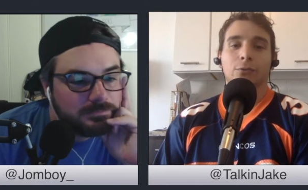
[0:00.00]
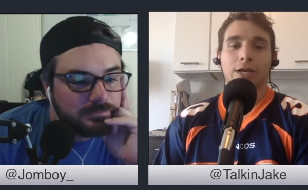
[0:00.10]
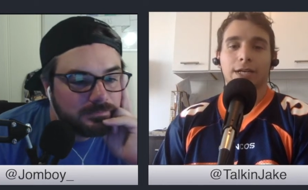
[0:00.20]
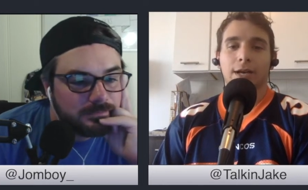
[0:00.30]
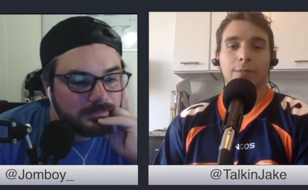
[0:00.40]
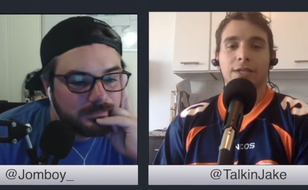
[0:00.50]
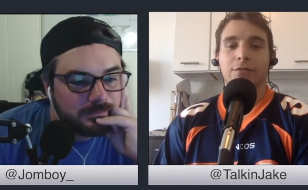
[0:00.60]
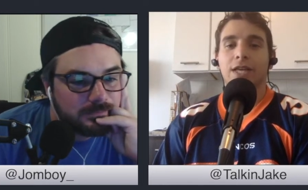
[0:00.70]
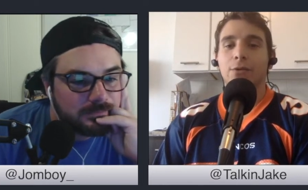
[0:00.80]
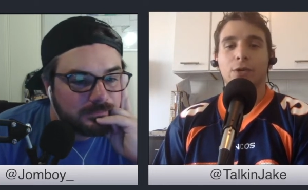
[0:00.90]
Speaker 1: right? I mean,
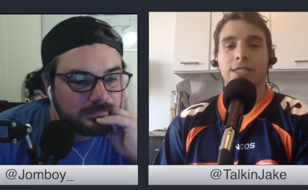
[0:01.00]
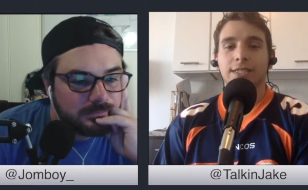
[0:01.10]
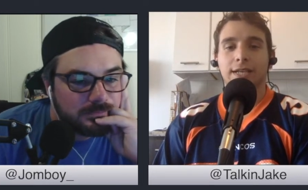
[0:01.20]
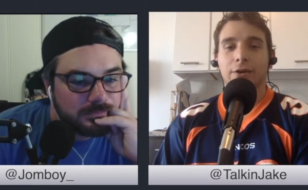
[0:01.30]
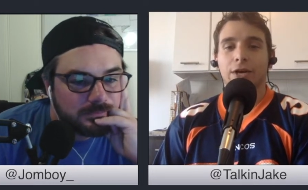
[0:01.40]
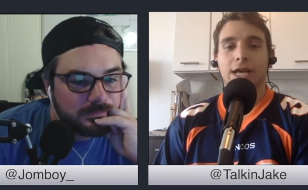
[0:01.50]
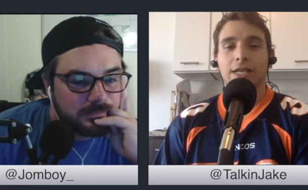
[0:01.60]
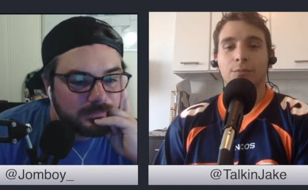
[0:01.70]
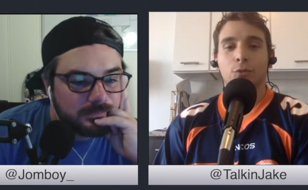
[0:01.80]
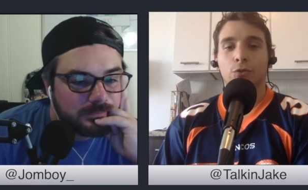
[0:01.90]
if they rented out
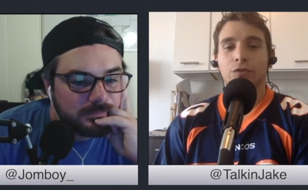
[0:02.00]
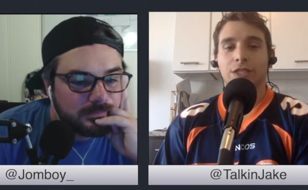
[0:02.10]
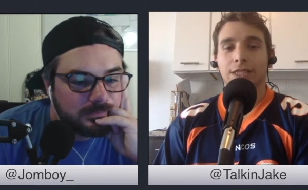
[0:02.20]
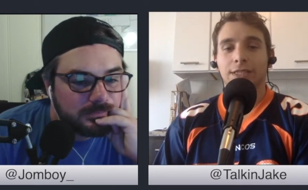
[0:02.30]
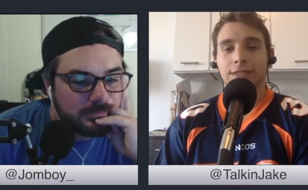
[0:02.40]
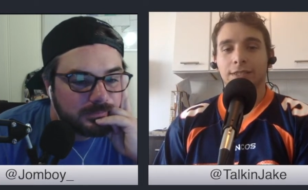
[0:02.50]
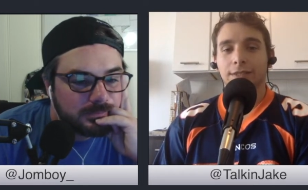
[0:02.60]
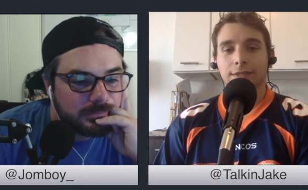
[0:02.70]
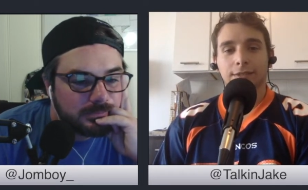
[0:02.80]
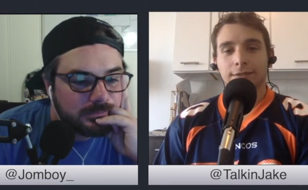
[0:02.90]
any movie
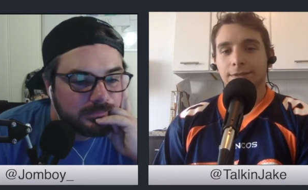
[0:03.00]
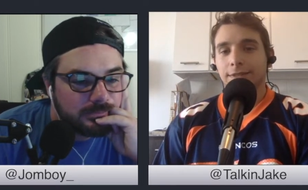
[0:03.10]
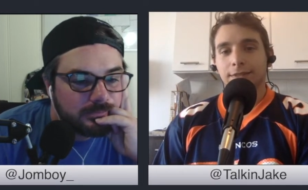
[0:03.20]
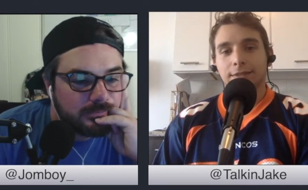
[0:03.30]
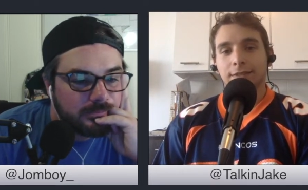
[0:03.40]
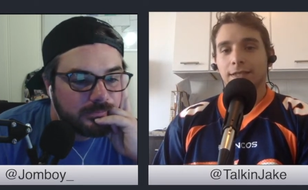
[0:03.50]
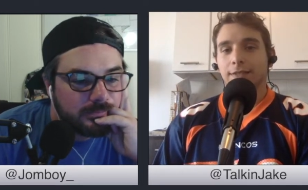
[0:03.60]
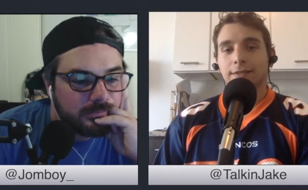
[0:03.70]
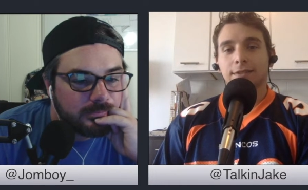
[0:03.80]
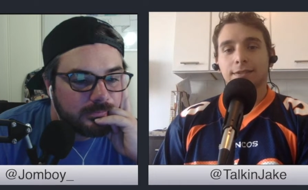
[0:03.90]

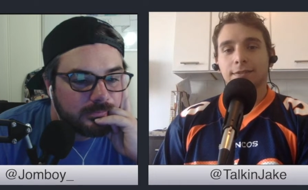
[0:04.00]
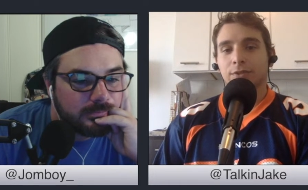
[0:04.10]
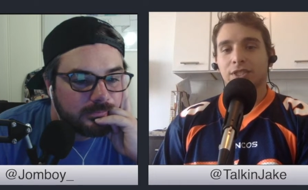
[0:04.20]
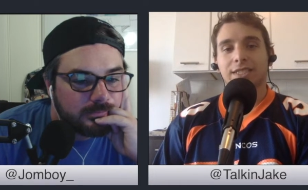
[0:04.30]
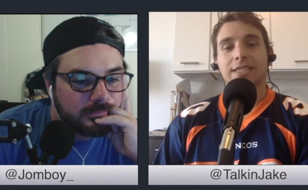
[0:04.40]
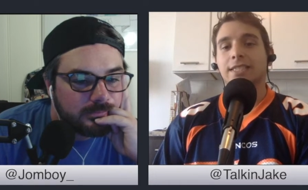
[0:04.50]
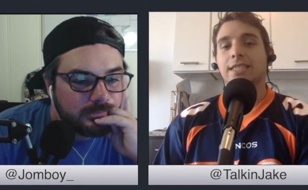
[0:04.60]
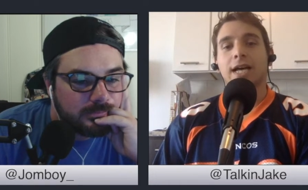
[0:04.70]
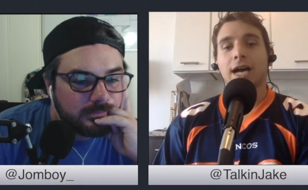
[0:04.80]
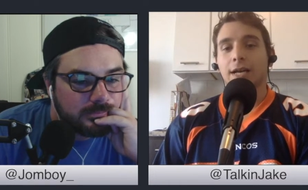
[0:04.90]
like
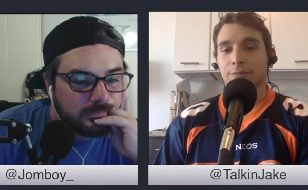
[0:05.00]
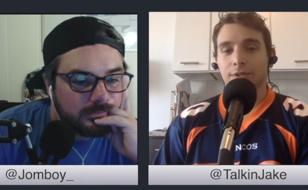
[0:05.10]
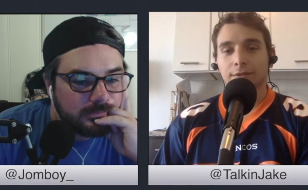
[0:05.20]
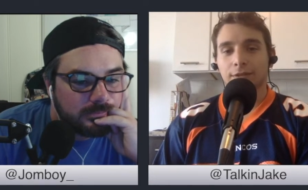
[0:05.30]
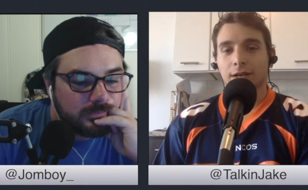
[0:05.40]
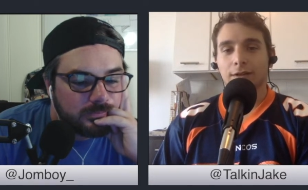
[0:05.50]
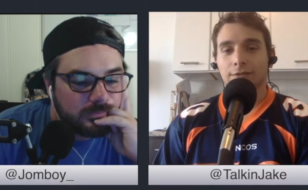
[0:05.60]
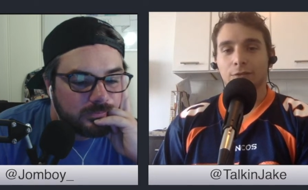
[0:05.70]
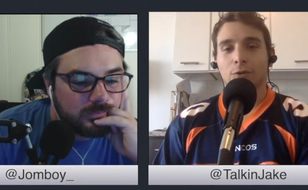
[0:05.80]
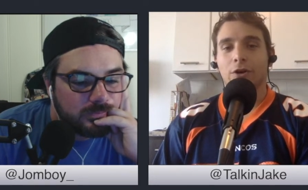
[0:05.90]
six times,
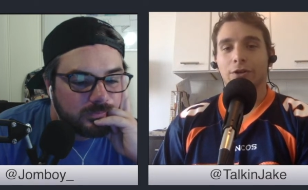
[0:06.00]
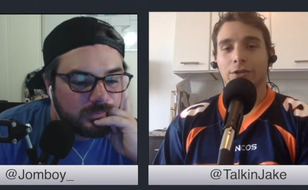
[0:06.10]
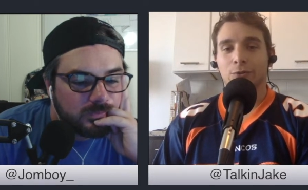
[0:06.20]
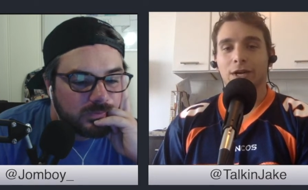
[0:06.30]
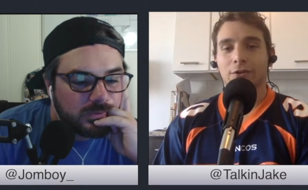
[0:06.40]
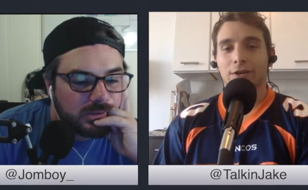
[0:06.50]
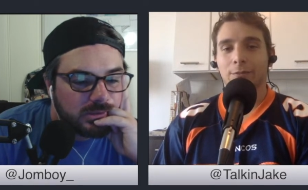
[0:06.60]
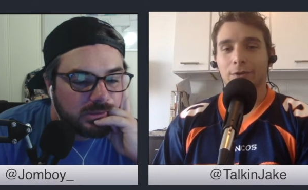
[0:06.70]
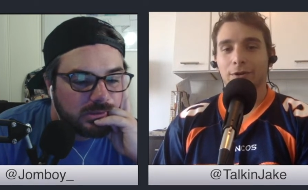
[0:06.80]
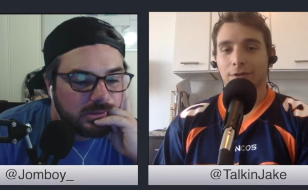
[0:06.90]
I'll throw it as a round
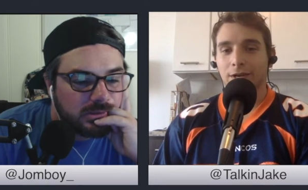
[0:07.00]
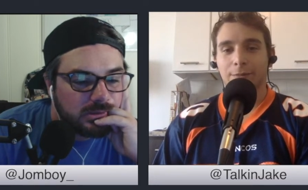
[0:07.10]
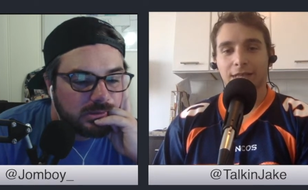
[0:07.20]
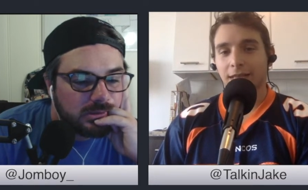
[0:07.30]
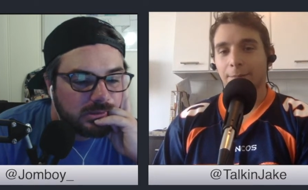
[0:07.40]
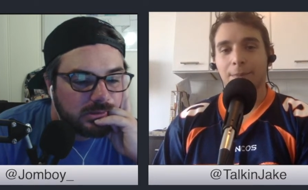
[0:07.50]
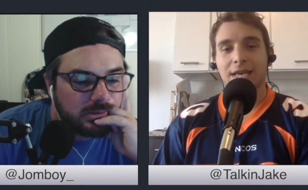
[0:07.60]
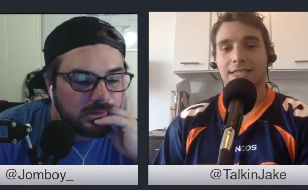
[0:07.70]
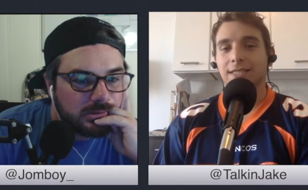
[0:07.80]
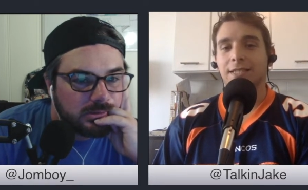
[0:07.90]
number. I mean, they
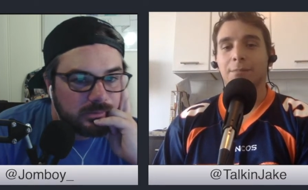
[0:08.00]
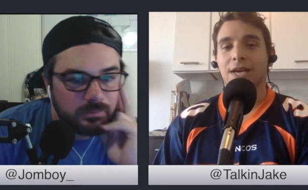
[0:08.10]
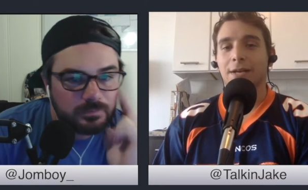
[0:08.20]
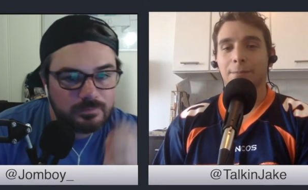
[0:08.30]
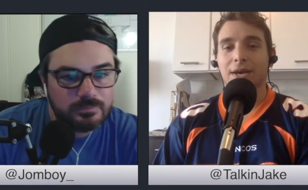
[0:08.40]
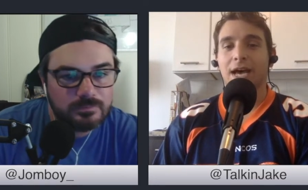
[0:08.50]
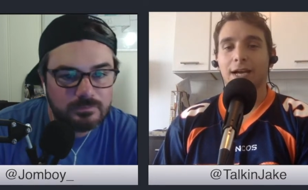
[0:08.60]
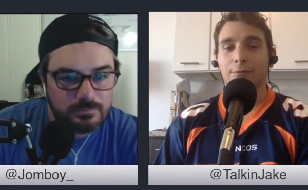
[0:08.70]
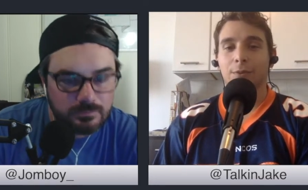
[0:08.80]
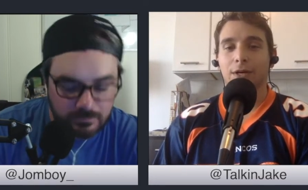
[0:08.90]
basically made it
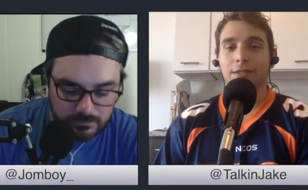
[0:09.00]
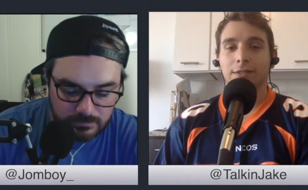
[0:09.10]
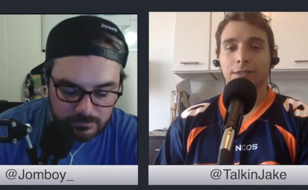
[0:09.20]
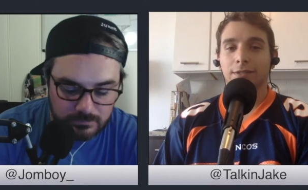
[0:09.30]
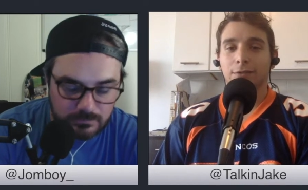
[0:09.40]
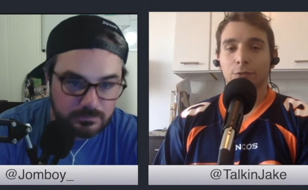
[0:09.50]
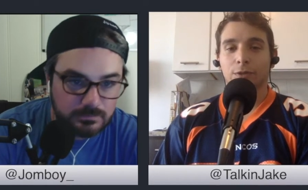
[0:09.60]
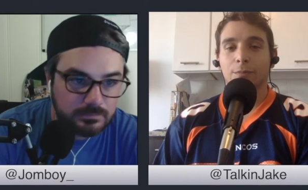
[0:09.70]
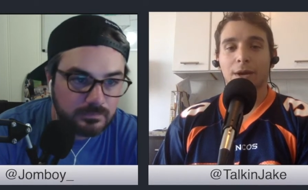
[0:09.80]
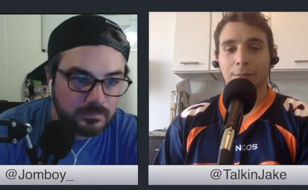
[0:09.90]
back, but
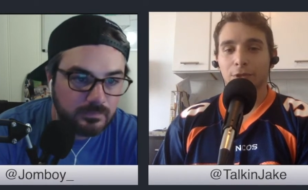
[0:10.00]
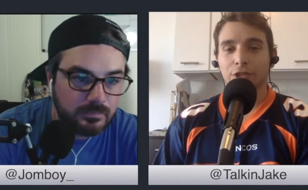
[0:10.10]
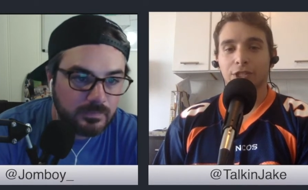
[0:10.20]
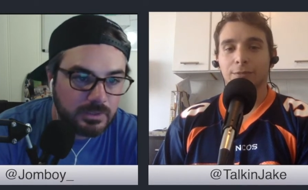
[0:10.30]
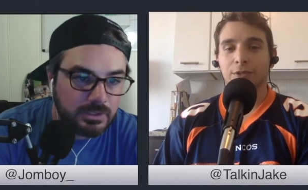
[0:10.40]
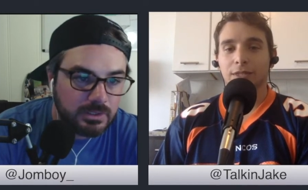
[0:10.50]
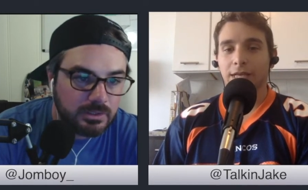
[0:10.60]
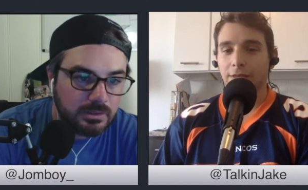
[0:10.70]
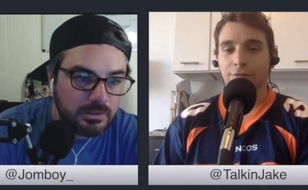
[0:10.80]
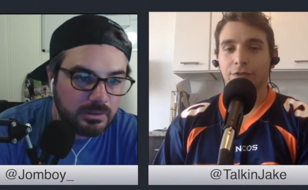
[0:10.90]
with memberships,
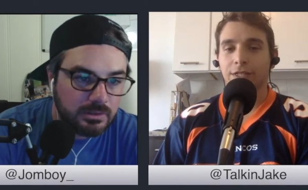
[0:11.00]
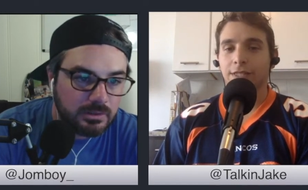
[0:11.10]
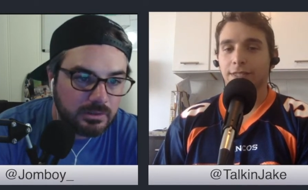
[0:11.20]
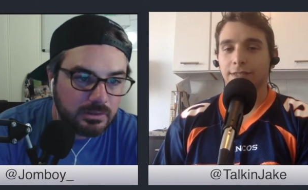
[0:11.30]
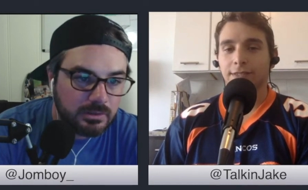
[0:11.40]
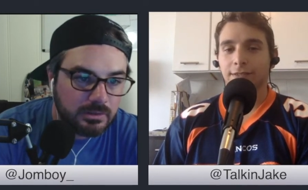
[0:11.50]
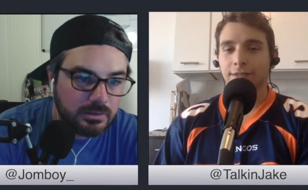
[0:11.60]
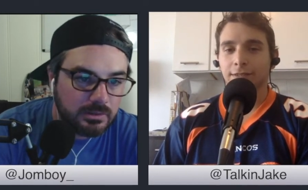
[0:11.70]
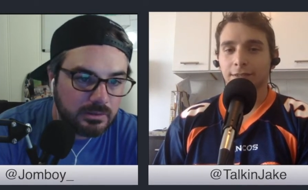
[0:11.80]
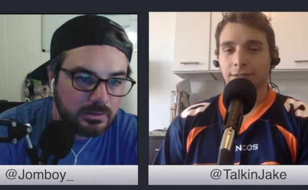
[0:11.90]
late fees,
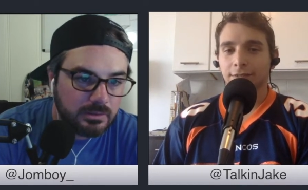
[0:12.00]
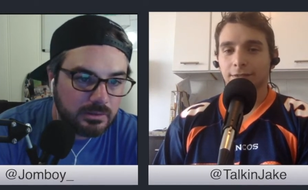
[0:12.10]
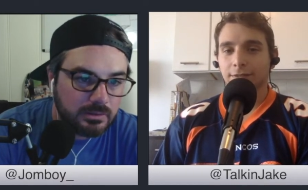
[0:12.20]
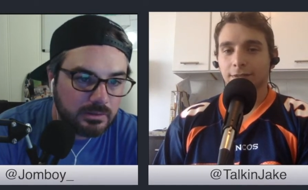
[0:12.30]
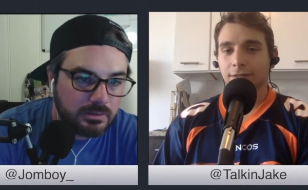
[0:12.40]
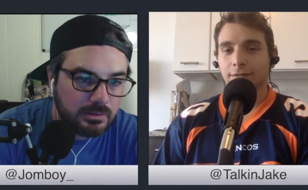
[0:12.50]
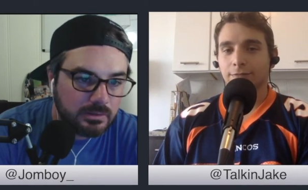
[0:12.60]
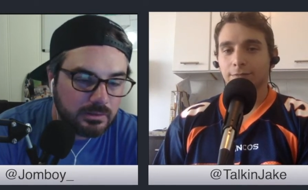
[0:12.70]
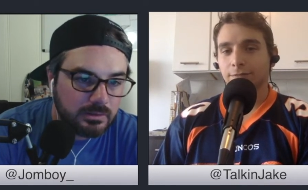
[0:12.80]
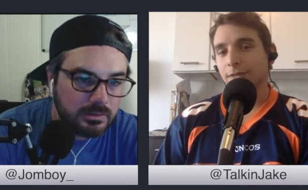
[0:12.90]

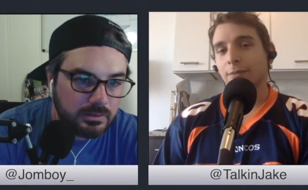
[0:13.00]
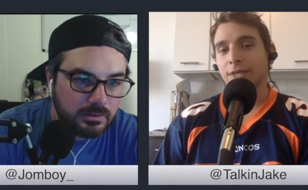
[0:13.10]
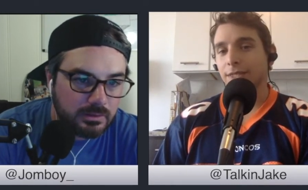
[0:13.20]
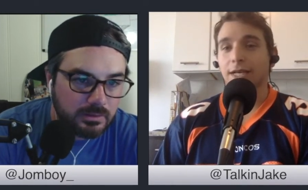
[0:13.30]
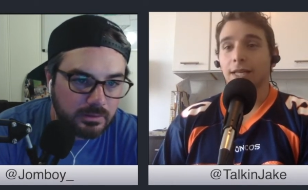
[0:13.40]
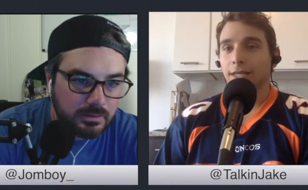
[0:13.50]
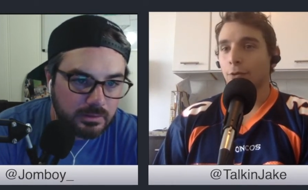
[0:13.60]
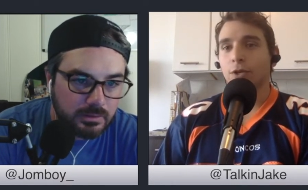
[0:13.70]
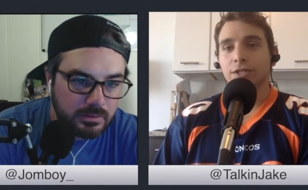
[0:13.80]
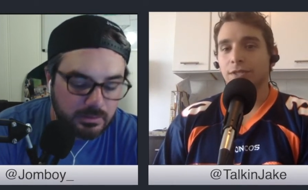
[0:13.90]
and I mean, yeah,
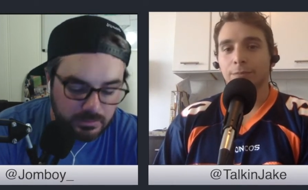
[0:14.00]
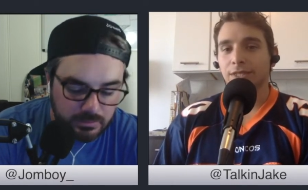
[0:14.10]
that was the